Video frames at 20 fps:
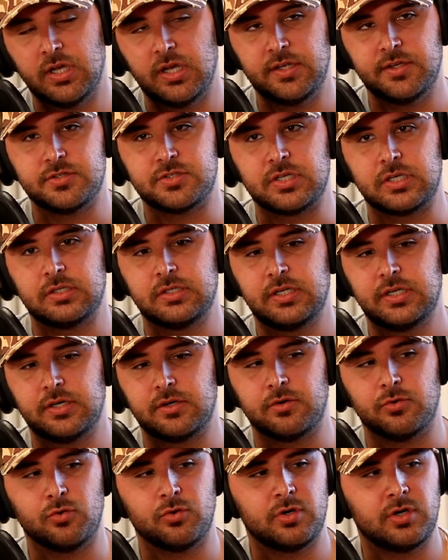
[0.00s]
Yeah, you sound like
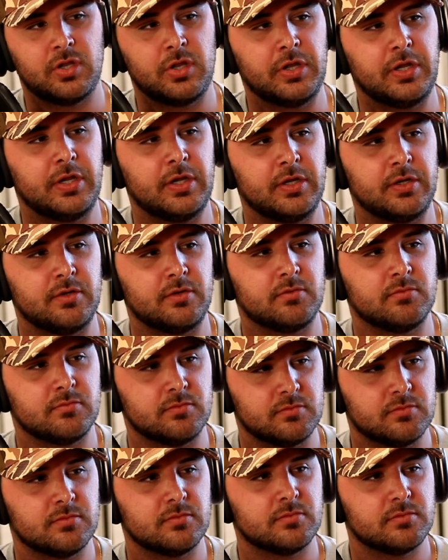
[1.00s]
a really
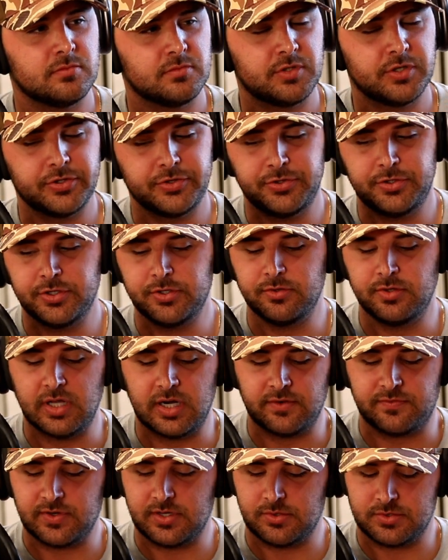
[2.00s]
good dude
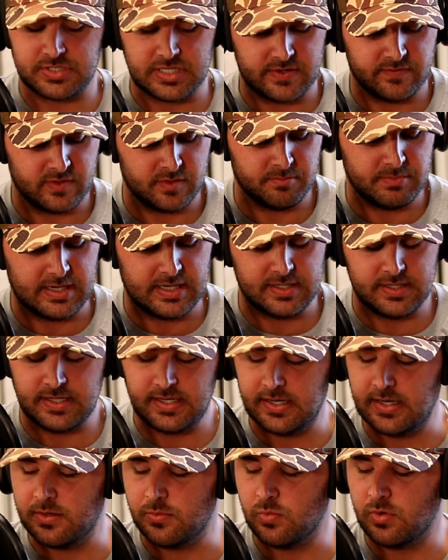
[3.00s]
that if I was having a bad
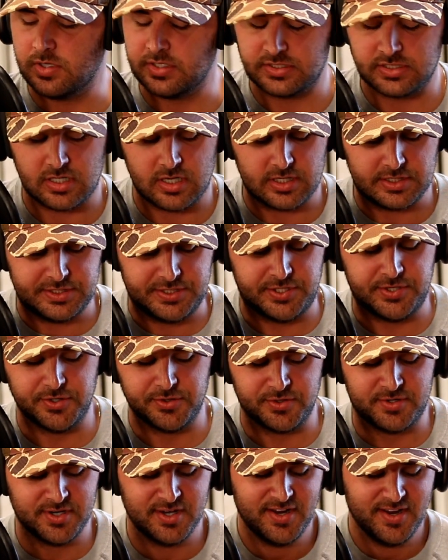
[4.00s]
day, I'd want to talk
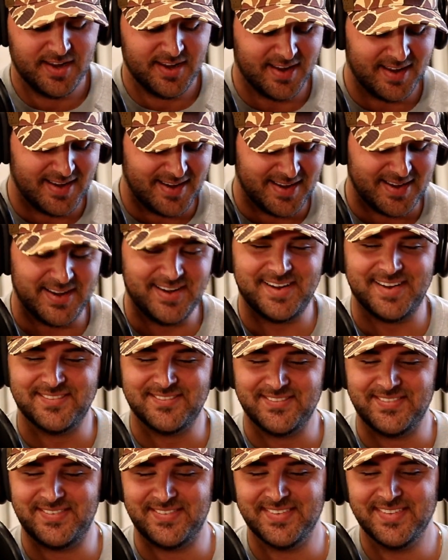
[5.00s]
to.
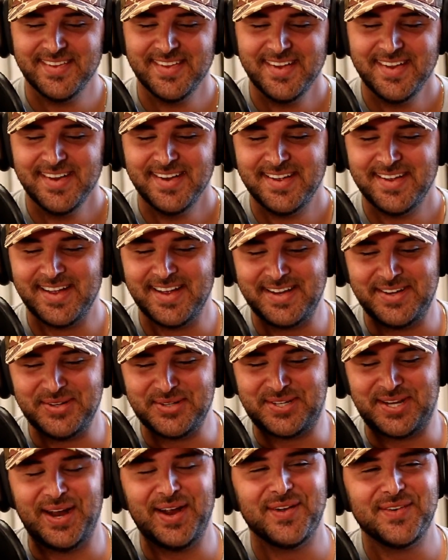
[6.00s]
But
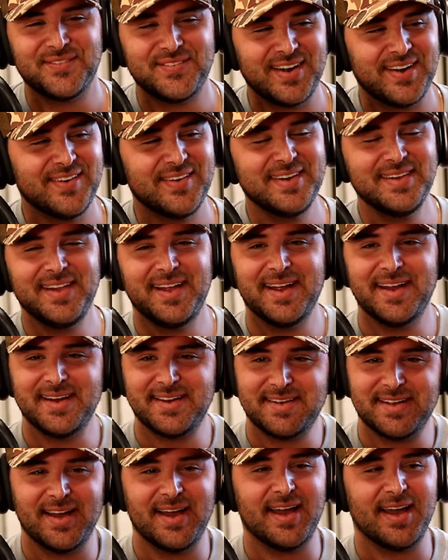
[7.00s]
you sound very
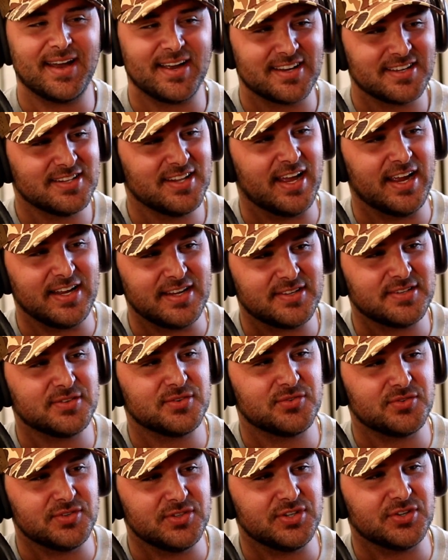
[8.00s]
like
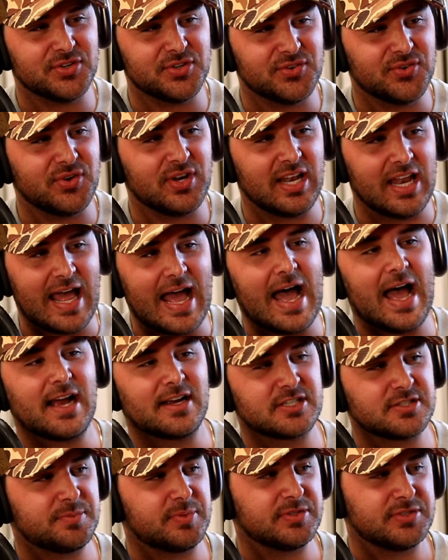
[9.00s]
you're
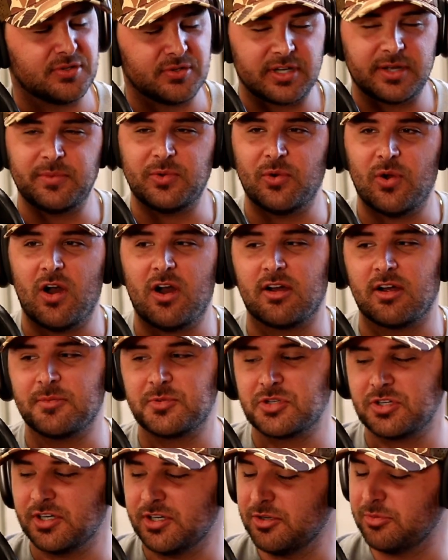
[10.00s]
relaxed, but don't get me wrong.
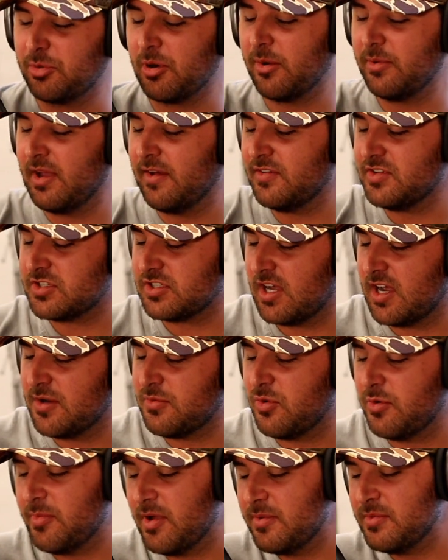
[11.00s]
I'm sure you probably have a
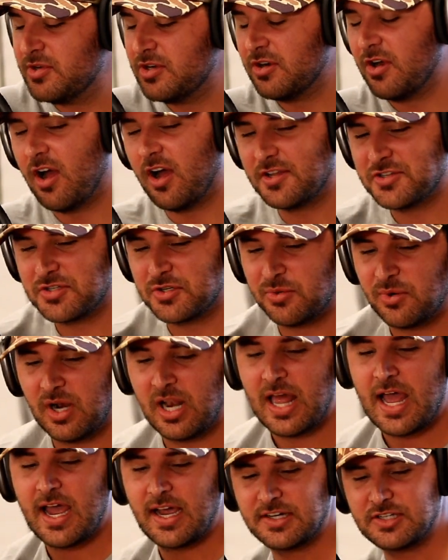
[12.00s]
side where maybe you're not so
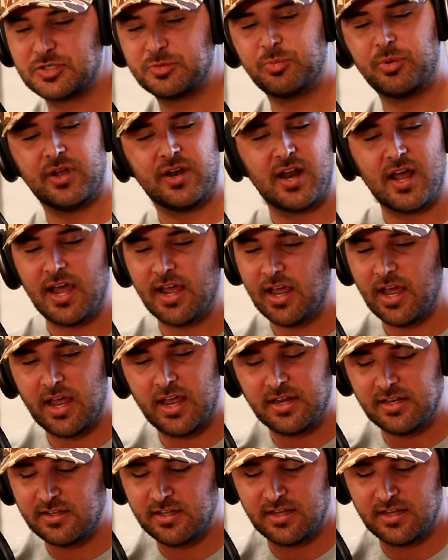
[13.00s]
relaxed, but I